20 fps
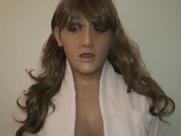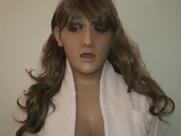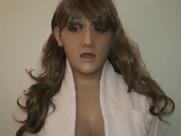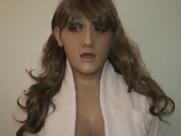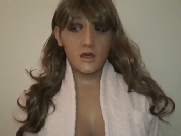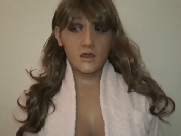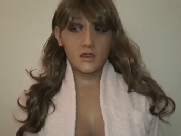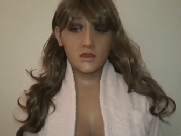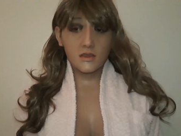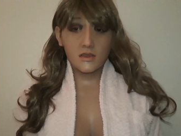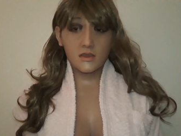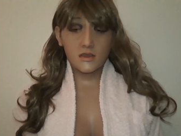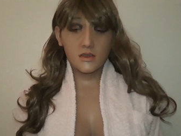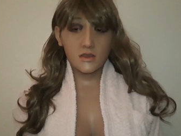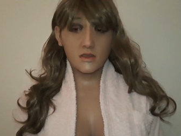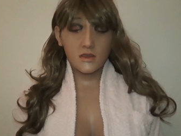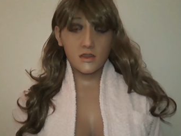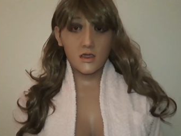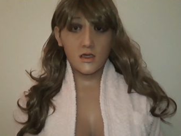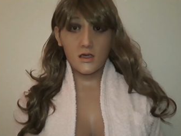and uh,
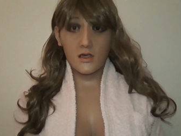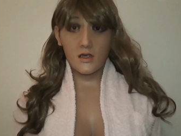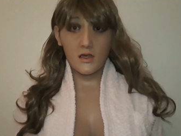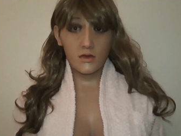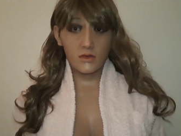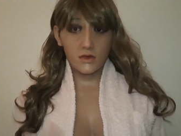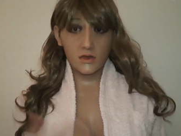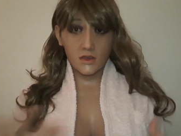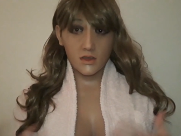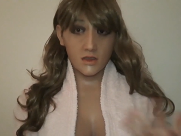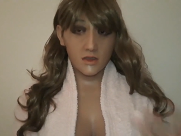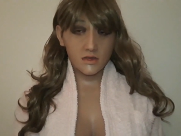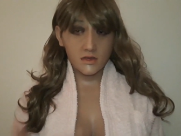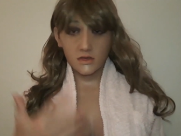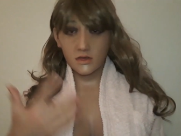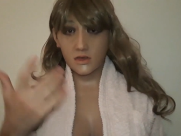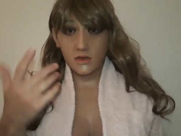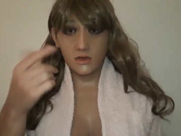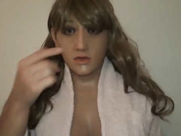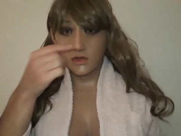yeah I will
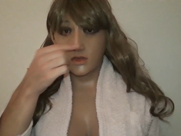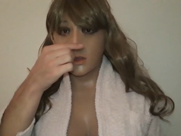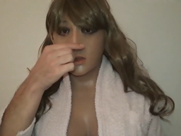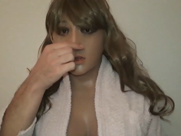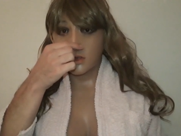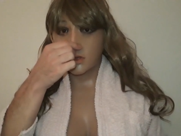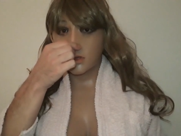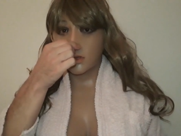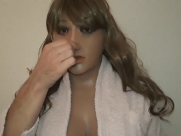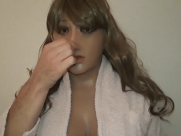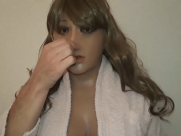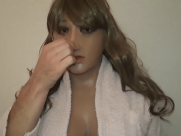constantly do this